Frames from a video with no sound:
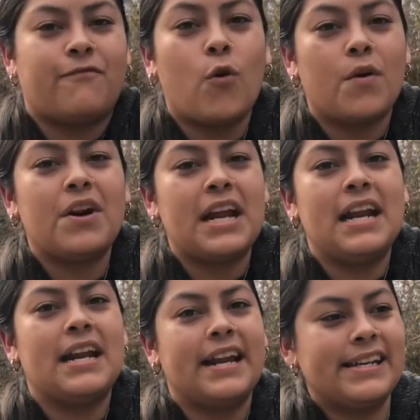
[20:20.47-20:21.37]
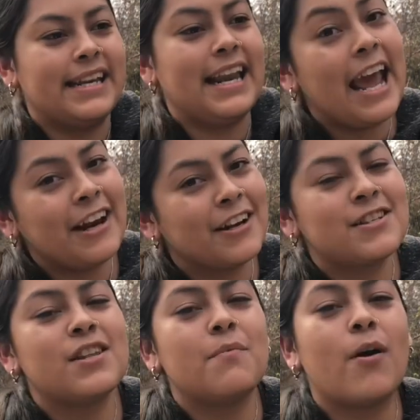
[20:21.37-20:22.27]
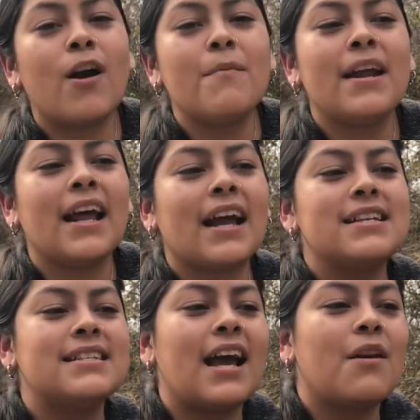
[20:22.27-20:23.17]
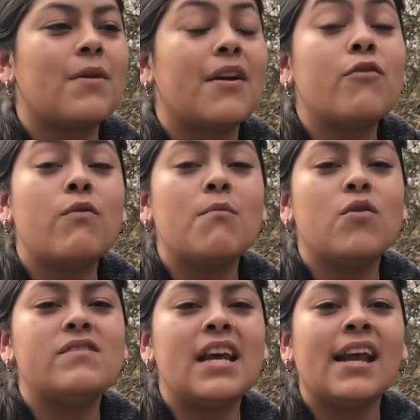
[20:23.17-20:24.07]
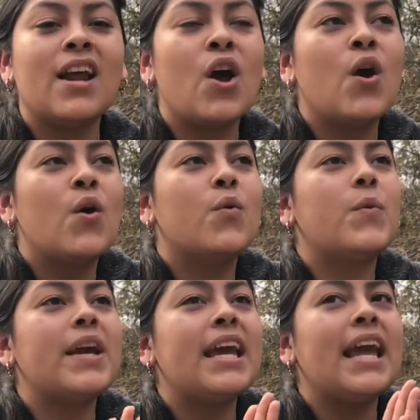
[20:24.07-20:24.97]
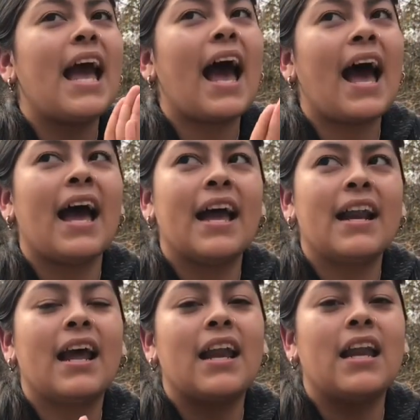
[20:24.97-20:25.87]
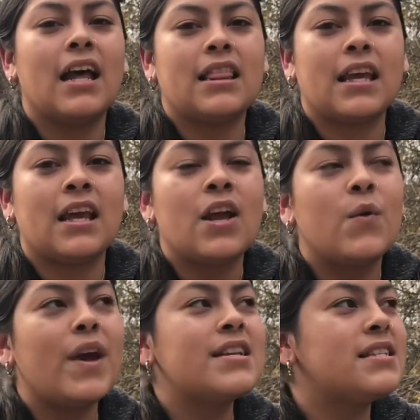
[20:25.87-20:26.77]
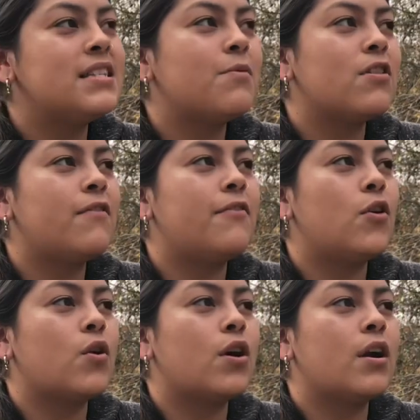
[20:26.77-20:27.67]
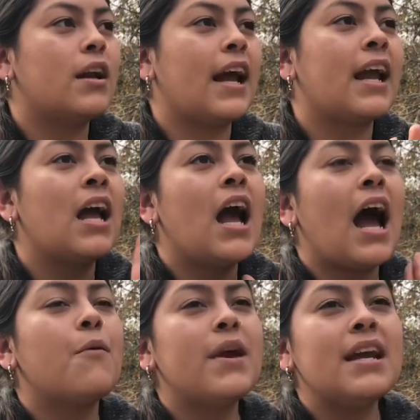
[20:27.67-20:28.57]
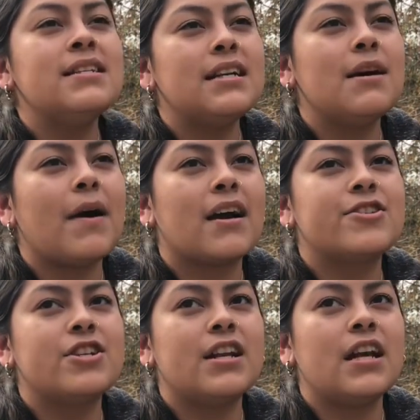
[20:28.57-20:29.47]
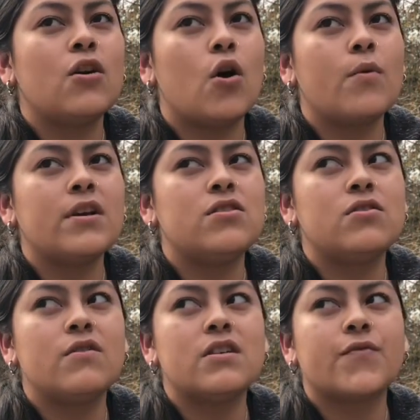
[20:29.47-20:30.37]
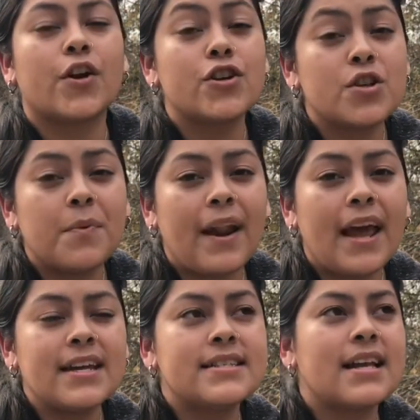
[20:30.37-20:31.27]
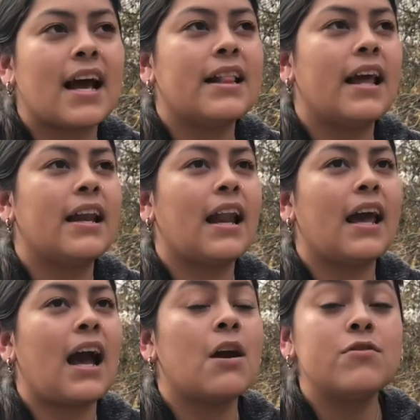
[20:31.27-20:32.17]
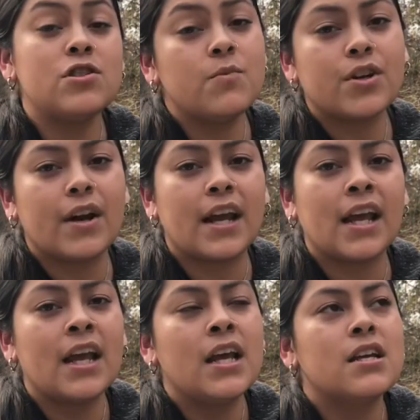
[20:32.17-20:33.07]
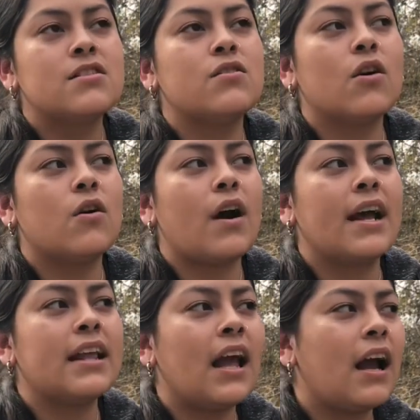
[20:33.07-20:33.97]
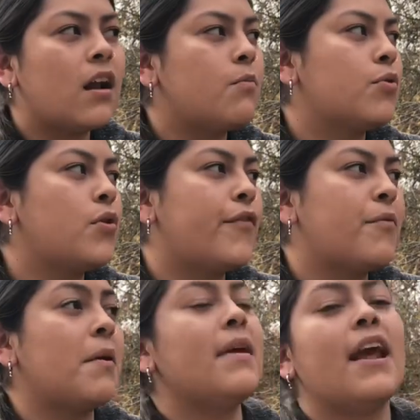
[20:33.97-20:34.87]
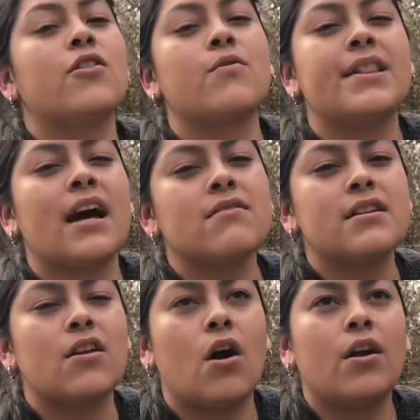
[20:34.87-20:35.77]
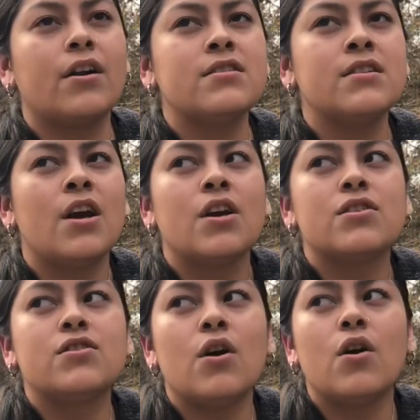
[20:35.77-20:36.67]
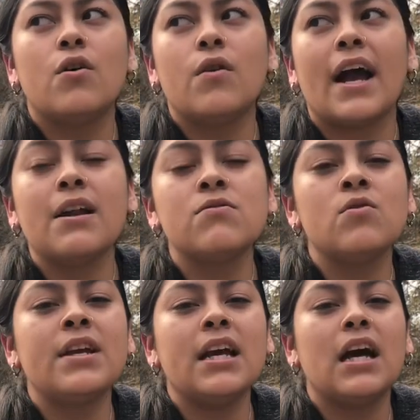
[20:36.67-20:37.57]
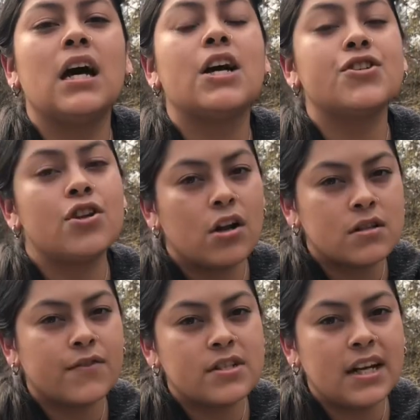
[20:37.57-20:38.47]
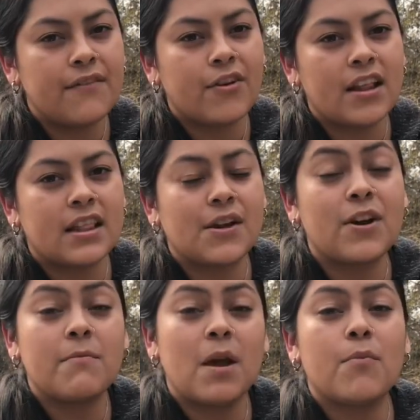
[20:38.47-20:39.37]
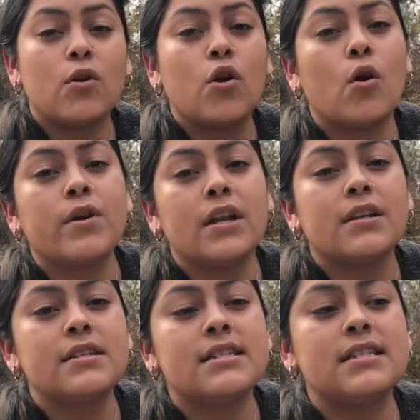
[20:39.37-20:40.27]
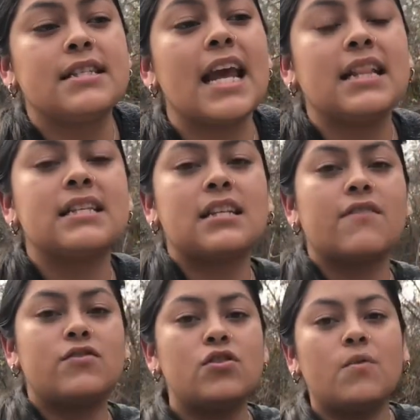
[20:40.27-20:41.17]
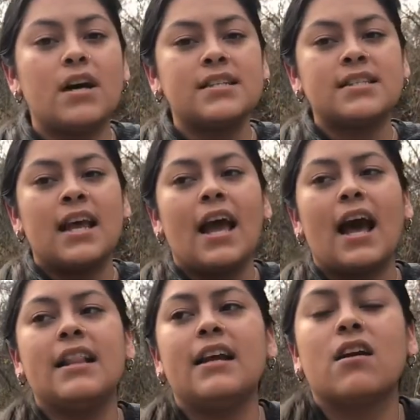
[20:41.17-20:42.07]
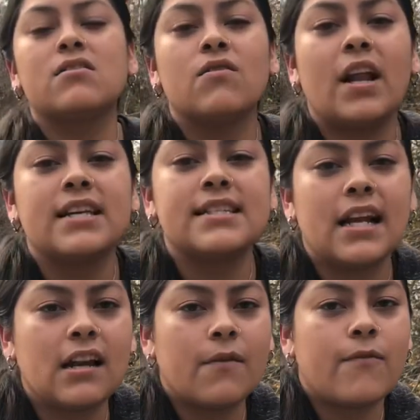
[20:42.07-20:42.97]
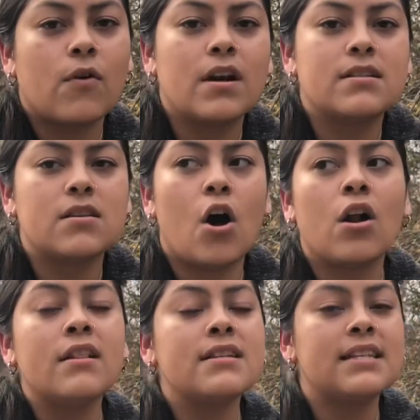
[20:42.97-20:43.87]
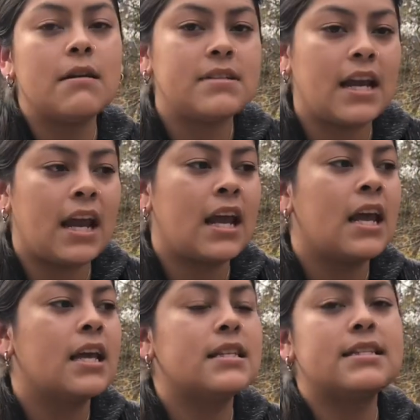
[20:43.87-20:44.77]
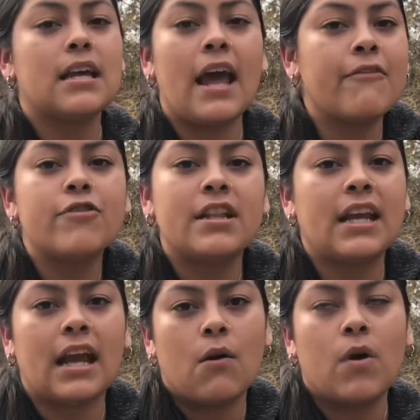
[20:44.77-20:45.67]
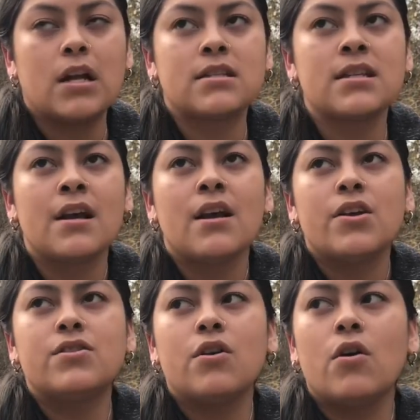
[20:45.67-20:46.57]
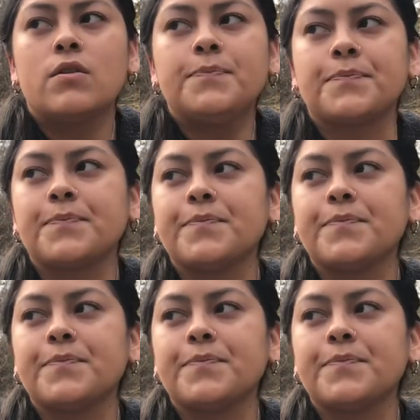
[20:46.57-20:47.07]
forwarding later to the apartment, like I said, whenever we moved in, we had nothing. We had to sleep on the floor. Like we ended up actually going to this furniture place, and then like I was new with credit, so I think I got approved for maybe like $3,000. So, and it was only $100 for delivery, that they were going to be able to go and take the stuff to us, and then also like set it up for us all in the same day, this everything at once. So